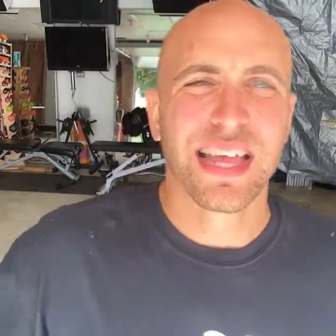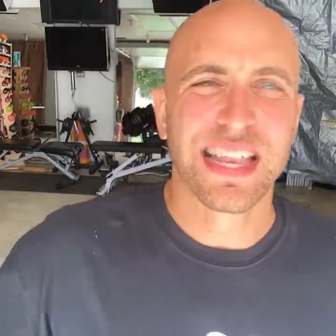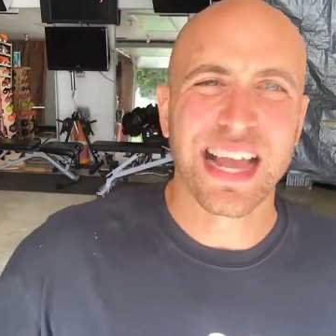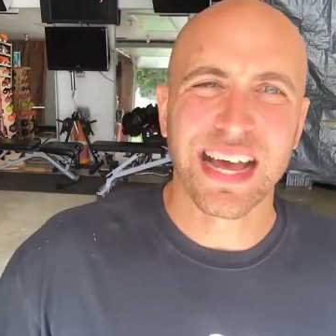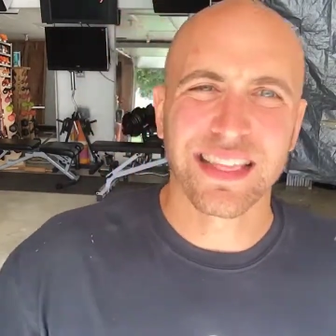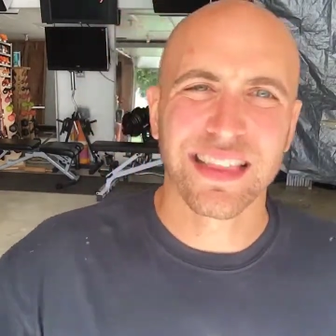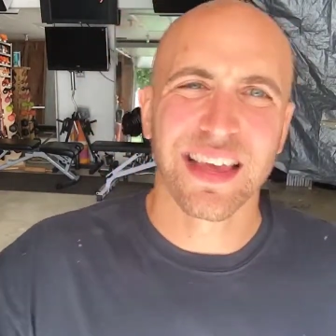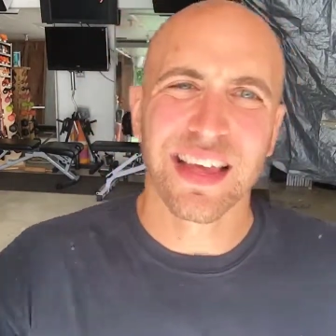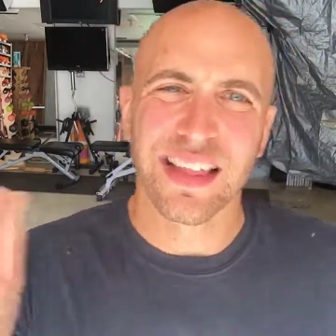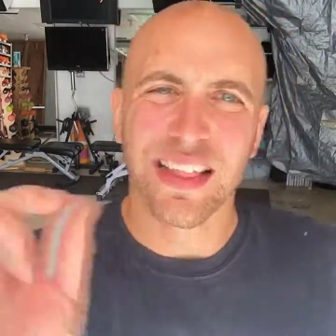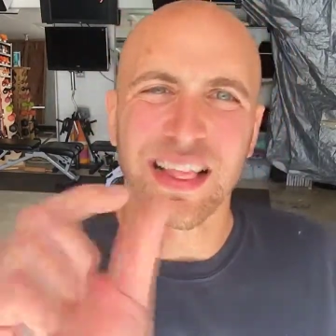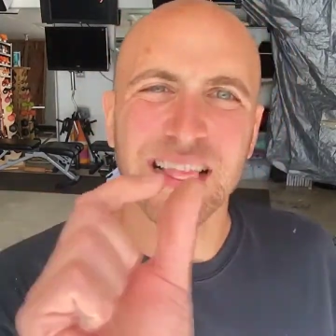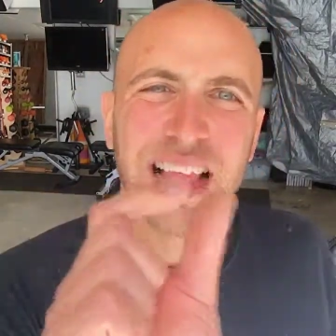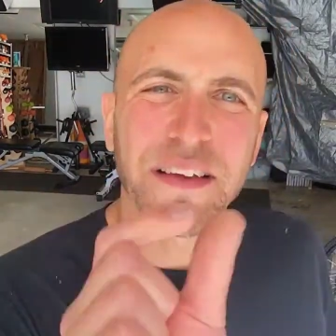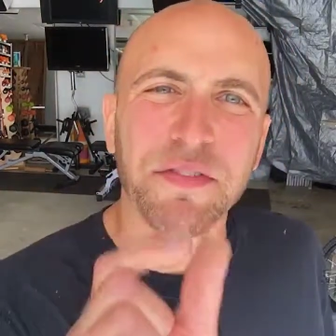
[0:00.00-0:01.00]
not the,
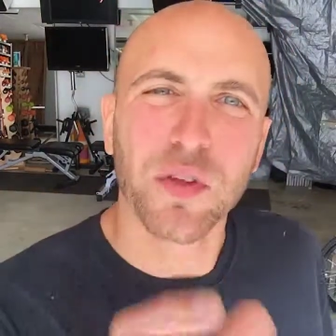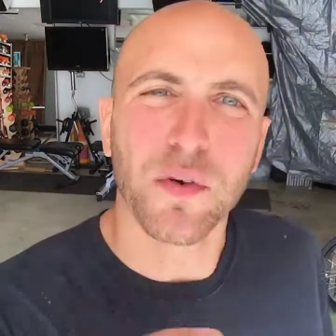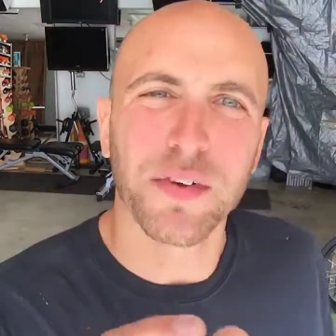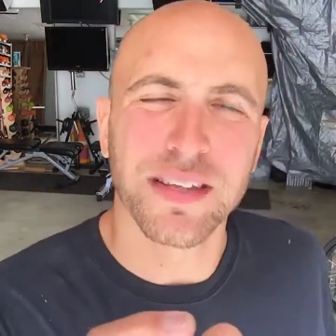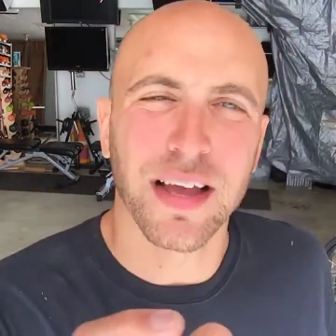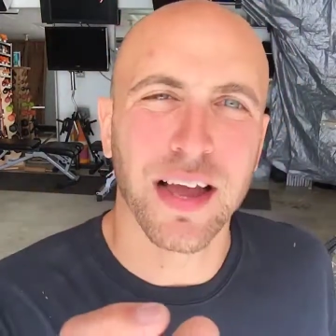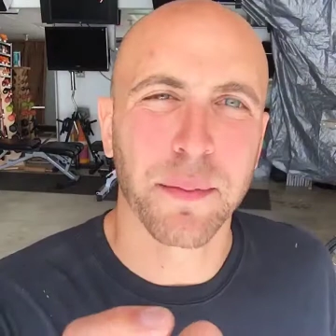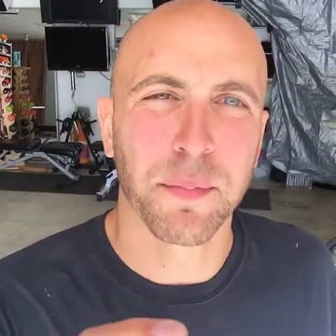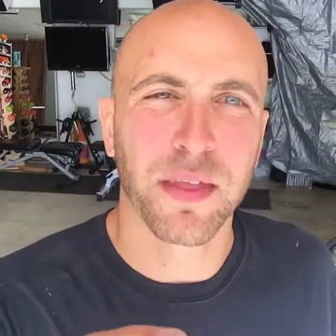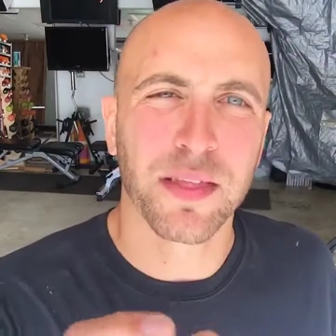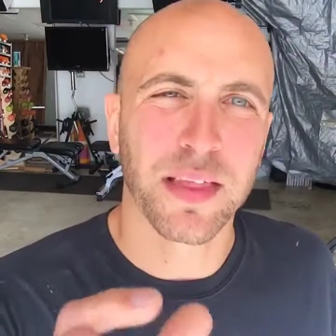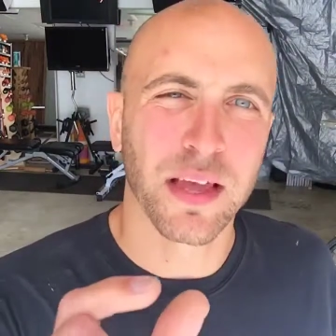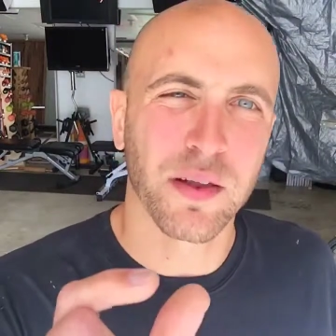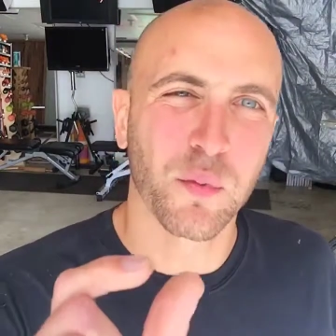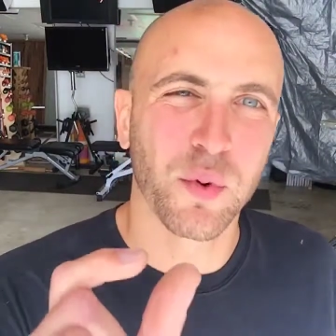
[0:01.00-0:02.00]
the leftover time
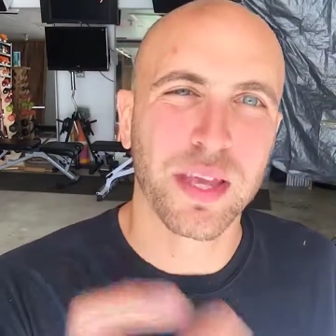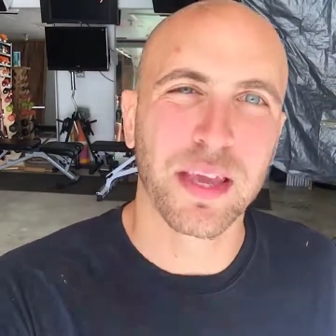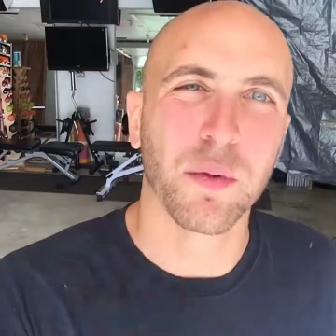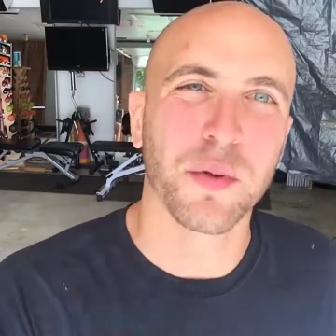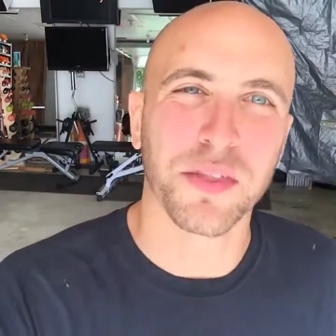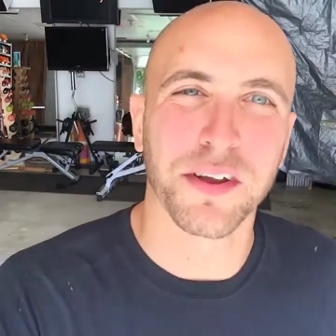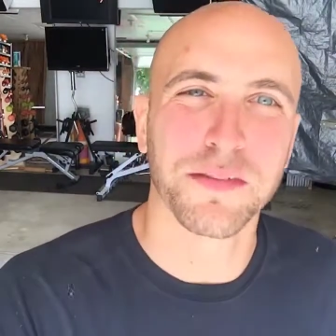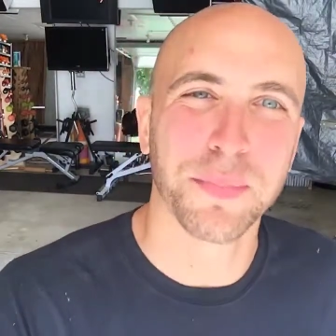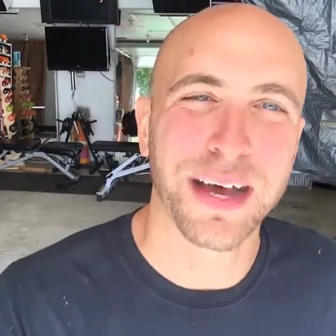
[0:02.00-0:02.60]
that we get with our